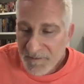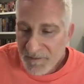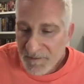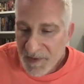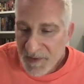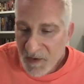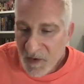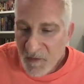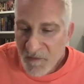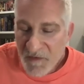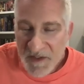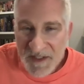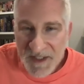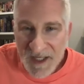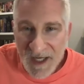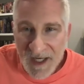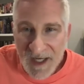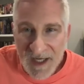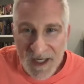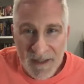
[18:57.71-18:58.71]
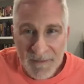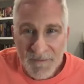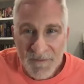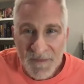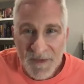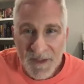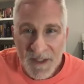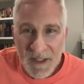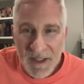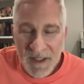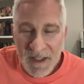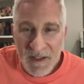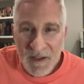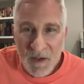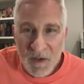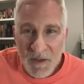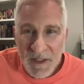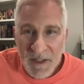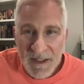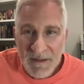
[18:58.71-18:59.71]
But over time, you
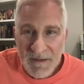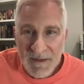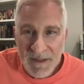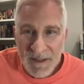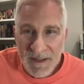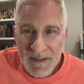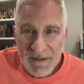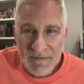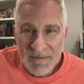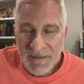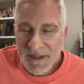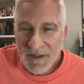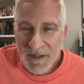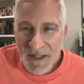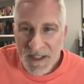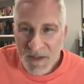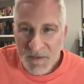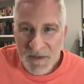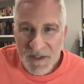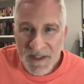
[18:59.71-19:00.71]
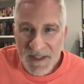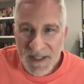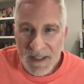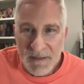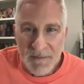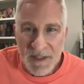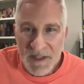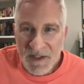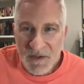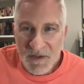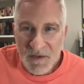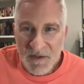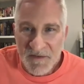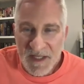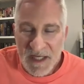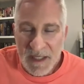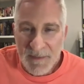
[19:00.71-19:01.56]
know, he he you know his resentment sort of came